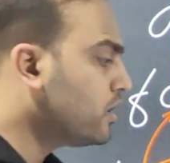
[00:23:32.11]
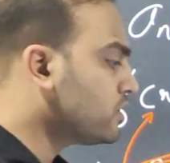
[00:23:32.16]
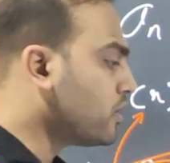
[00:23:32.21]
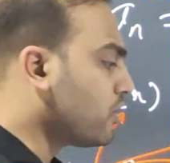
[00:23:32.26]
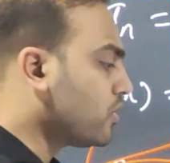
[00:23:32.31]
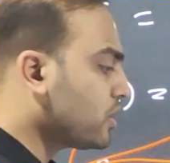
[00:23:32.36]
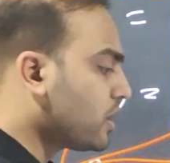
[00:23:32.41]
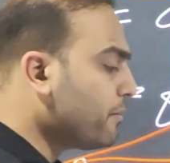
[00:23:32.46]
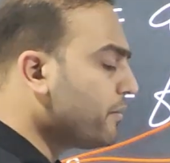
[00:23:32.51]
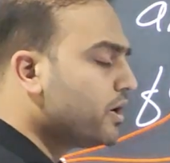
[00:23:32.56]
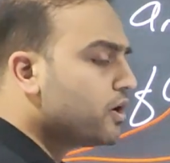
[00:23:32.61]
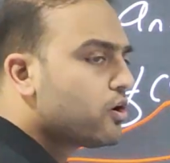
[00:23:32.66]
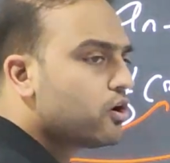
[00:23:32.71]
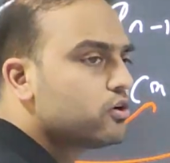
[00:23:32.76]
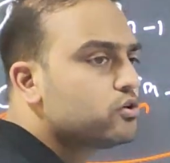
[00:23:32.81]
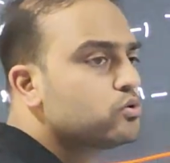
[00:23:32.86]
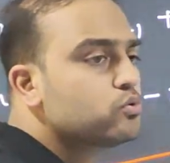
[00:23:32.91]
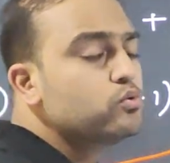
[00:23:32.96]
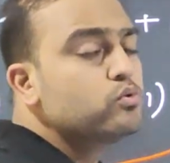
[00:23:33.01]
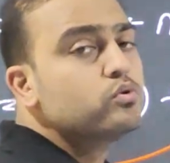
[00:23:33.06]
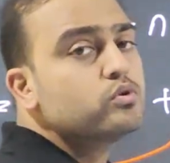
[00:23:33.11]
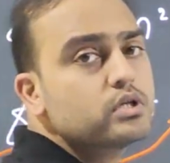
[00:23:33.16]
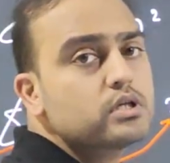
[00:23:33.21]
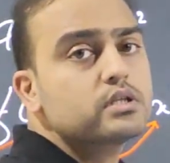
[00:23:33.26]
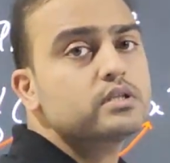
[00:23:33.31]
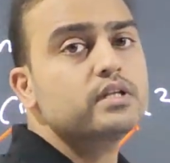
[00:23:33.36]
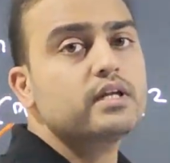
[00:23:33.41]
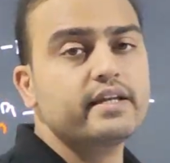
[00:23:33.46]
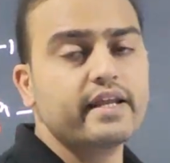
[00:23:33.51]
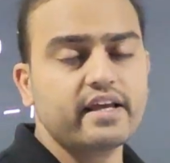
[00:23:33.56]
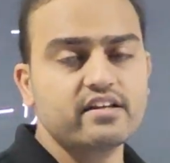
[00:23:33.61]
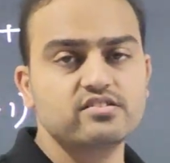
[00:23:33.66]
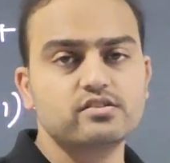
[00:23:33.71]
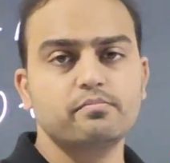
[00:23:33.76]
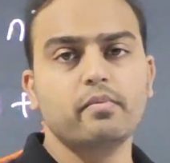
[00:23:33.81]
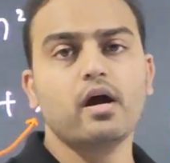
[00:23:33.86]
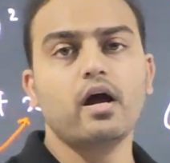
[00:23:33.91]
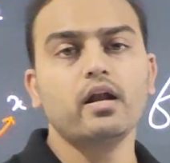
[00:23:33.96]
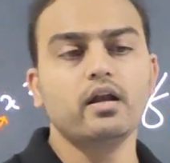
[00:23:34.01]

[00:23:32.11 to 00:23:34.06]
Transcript: Now coming on to the next